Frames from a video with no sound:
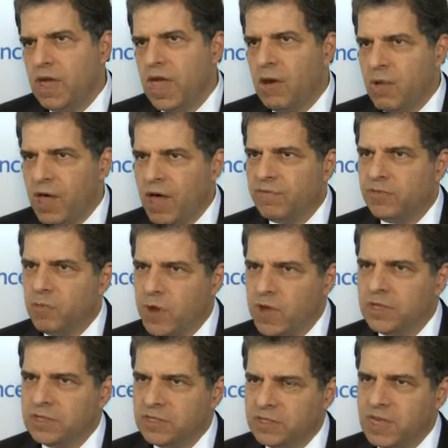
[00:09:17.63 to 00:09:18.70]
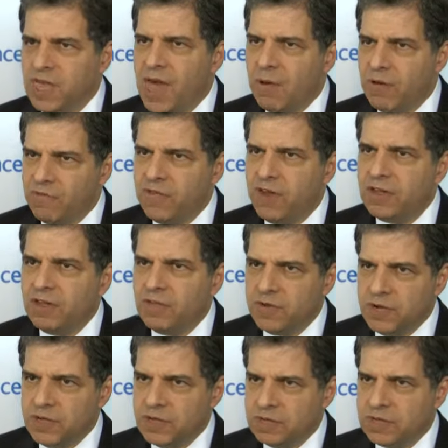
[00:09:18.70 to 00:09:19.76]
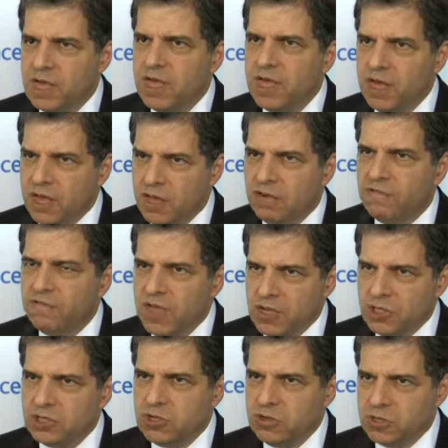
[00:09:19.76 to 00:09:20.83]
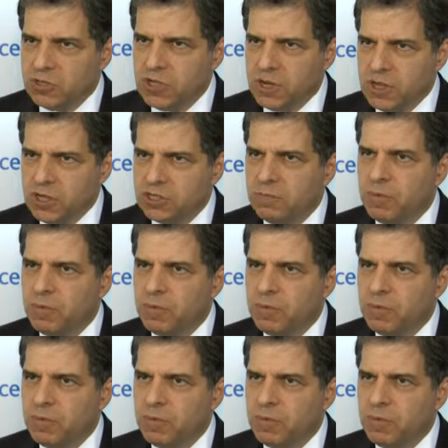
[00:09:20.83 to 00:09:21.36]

and we'll have to wait to see how effective it is in phase two studies.